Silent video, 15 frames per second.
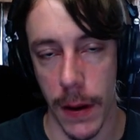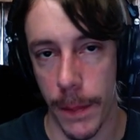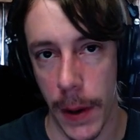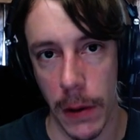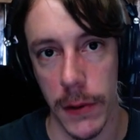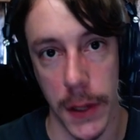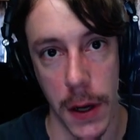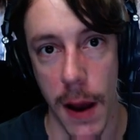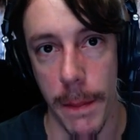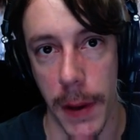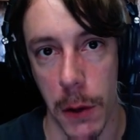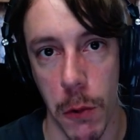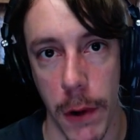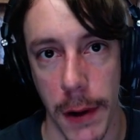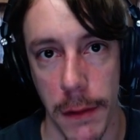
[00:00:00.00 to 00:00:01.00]
apparently not
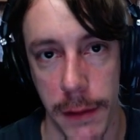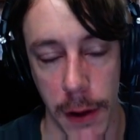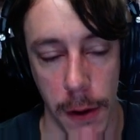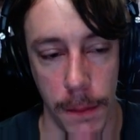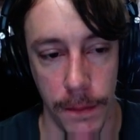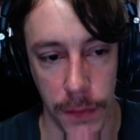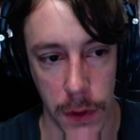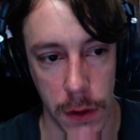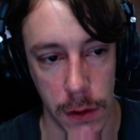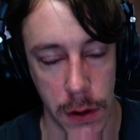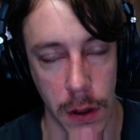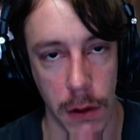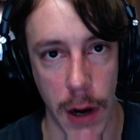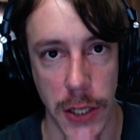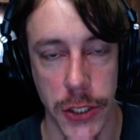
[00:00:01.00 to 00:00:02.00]
Bitcoin. So
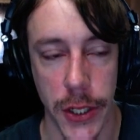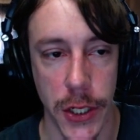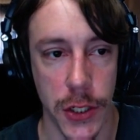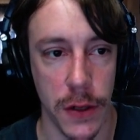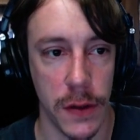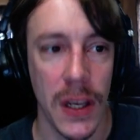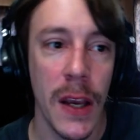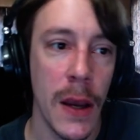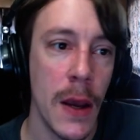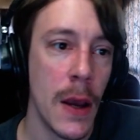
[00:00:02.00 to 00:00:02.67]
congratulations.